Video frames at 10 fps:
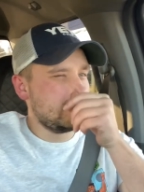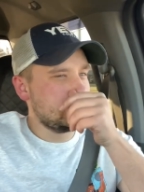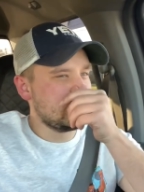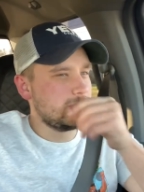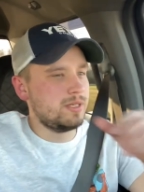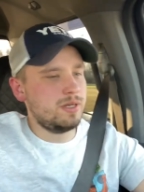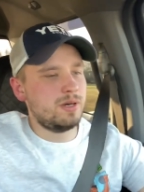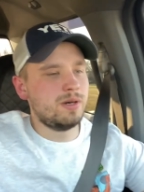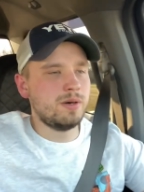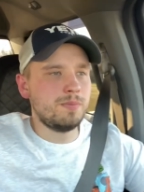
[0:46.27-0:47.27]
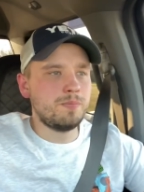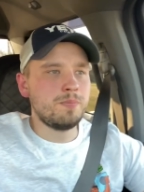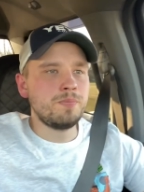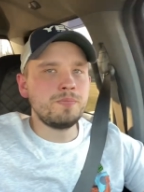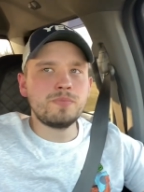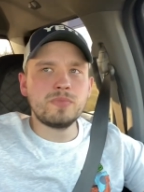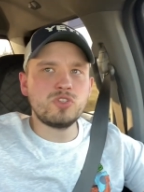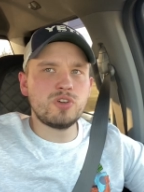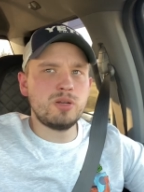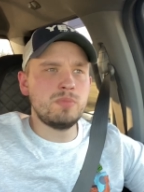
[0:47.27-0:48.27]
It was a uh,
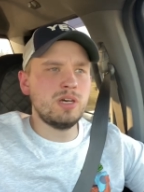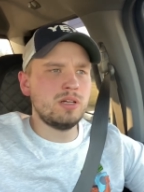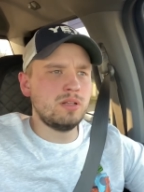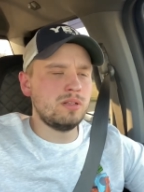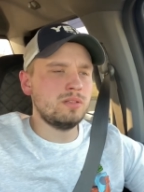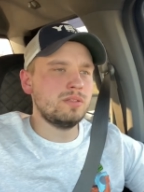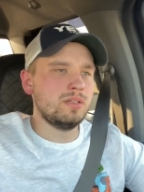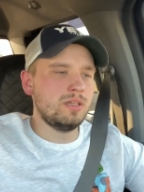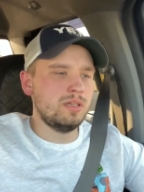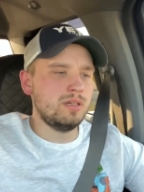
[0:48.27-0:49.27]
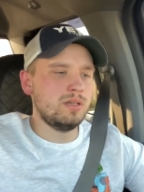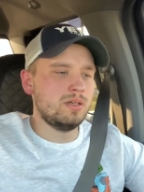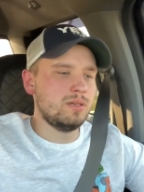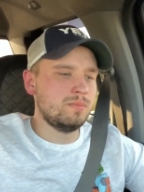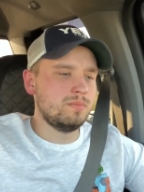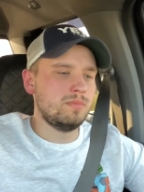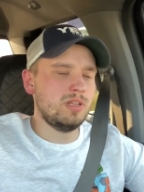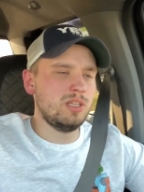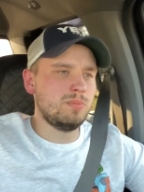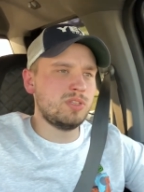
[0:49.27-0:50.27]
treadmill, uh,
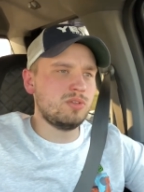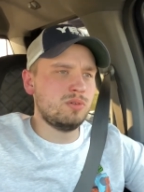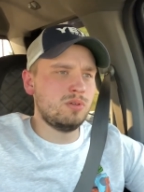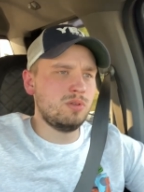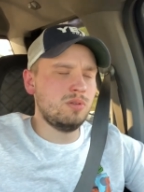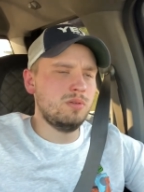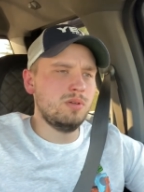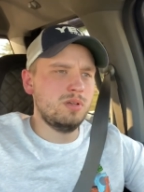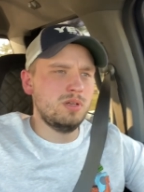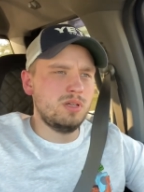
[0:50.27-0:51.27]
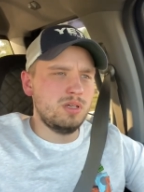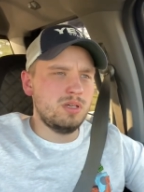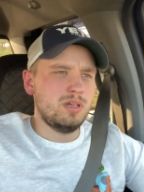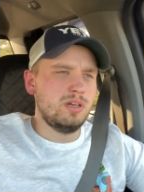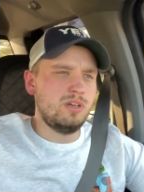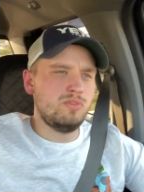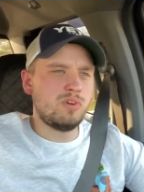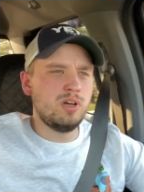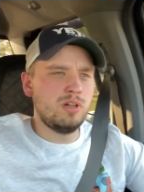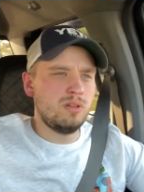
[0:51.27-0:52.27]
elliptical, a
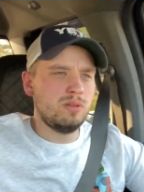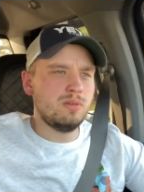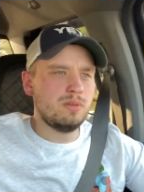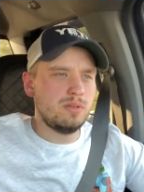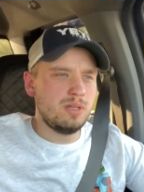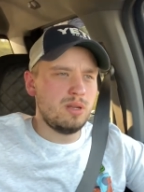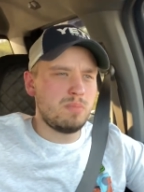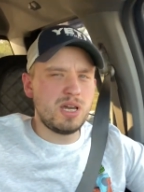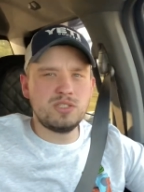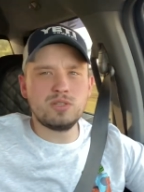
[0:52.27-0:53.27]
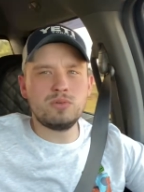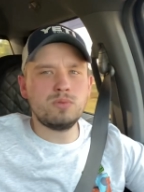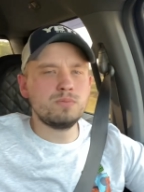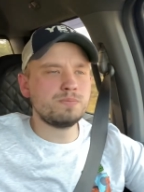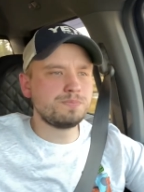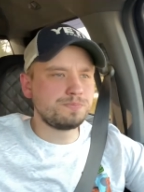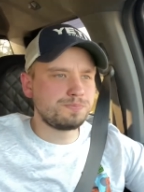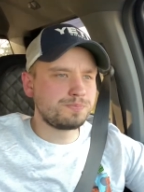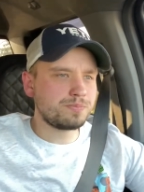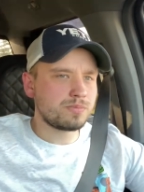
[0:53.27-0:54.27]
grill, and a bicycle.
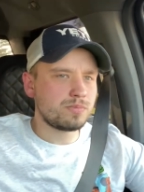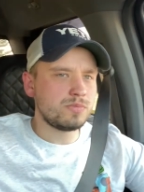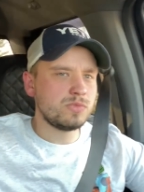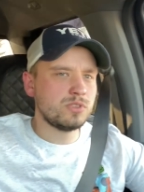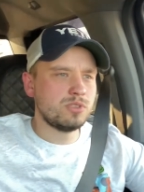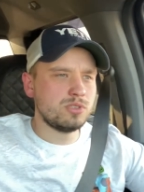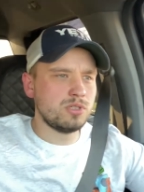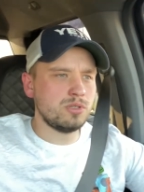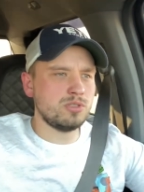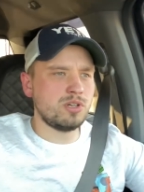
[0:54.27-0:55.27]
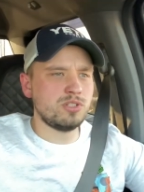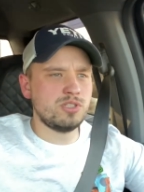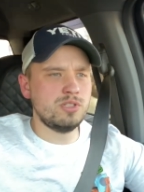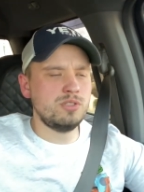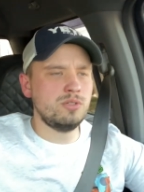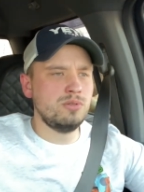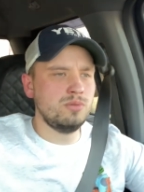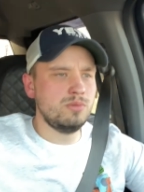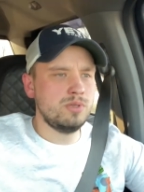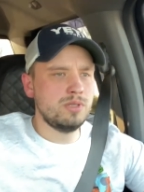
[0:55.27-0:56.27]
So I charged the
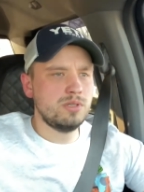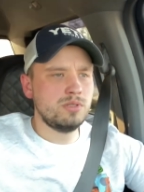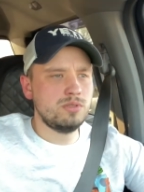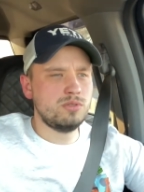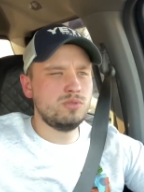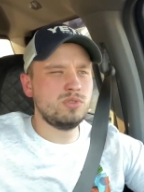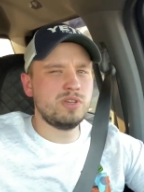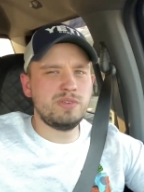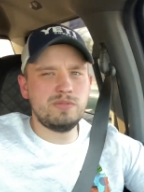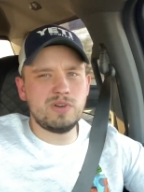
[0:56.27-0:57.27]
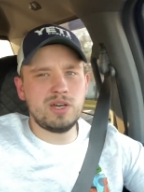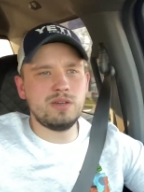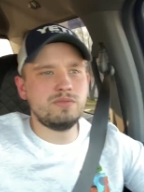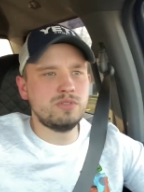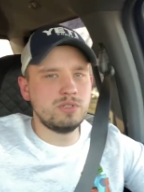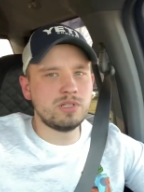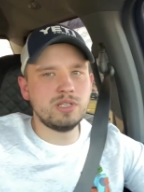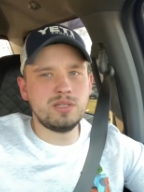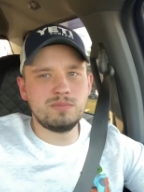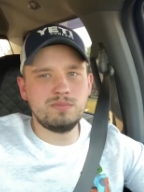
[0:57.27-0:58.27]
dude 275 It took
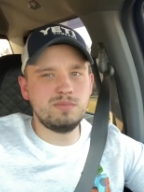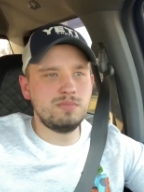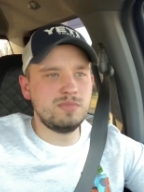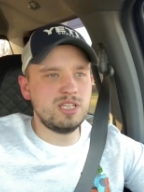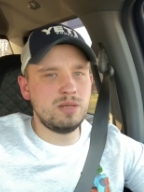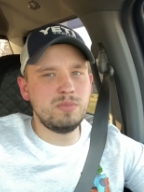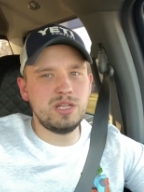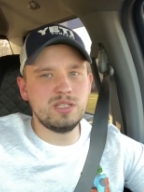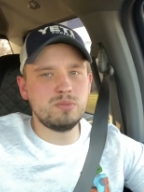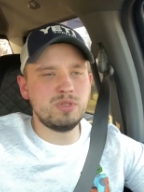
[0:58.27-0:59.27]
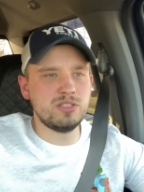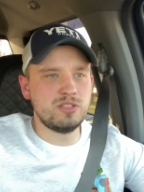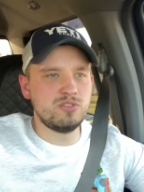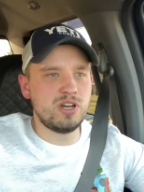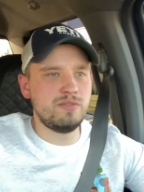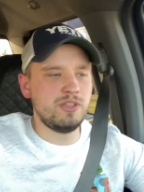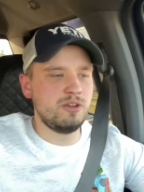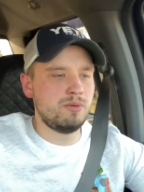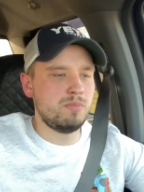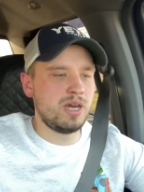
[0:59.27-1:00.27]
like 10 minutes plus the drive
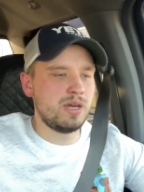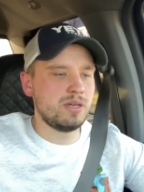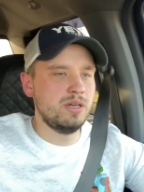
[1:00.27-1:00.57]
there and back.